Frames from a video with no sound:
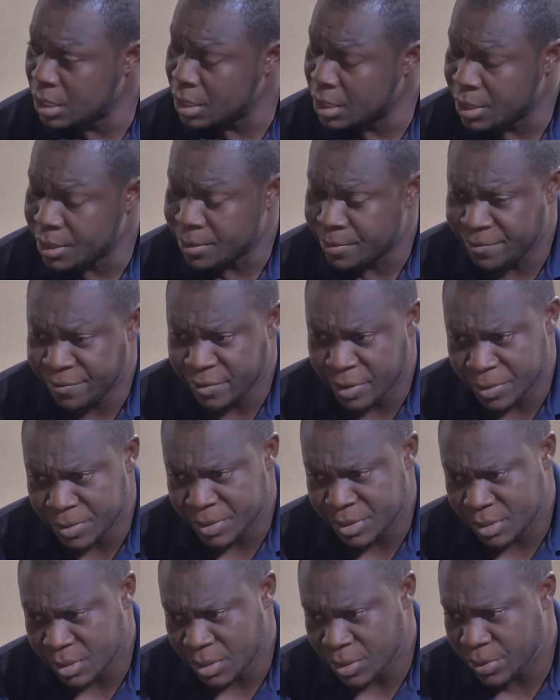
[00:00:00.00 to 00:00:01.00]
I am very
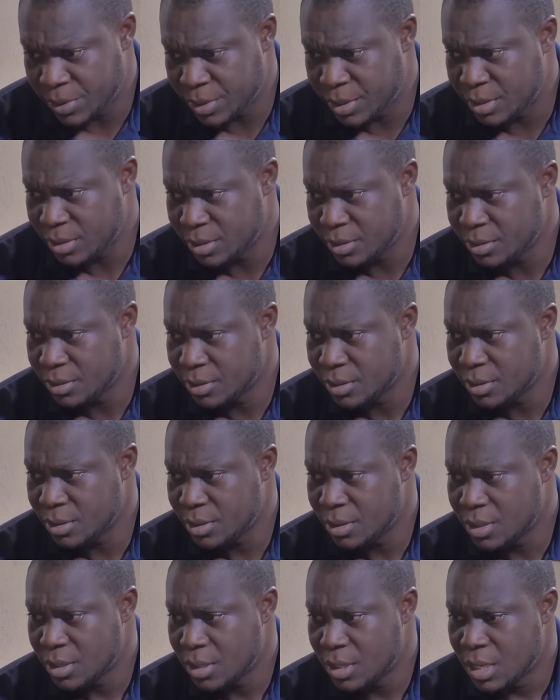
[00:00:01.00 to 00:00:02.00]
sorry.
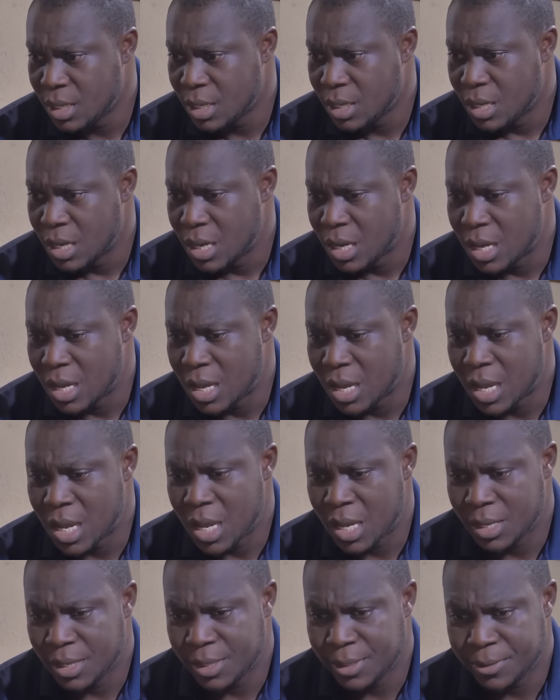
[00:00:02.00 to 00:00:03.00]

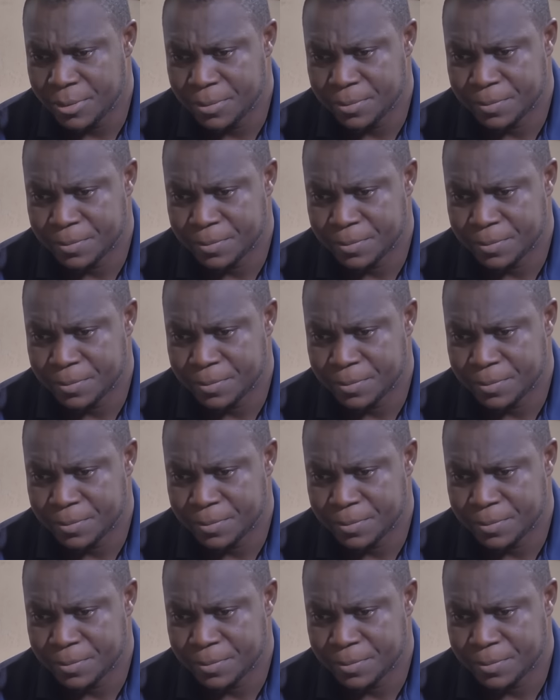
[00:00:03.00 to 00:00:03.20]
I...